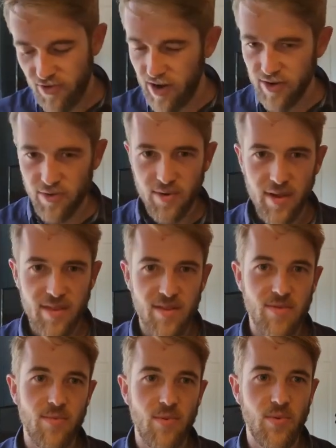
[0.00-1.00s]
trying to get
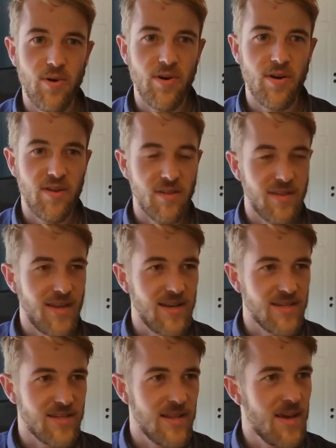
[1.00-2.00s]
them to work on the
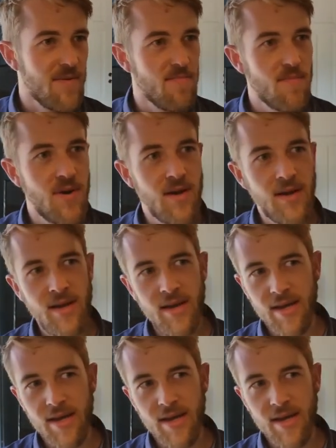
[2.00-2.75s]
latest Nim.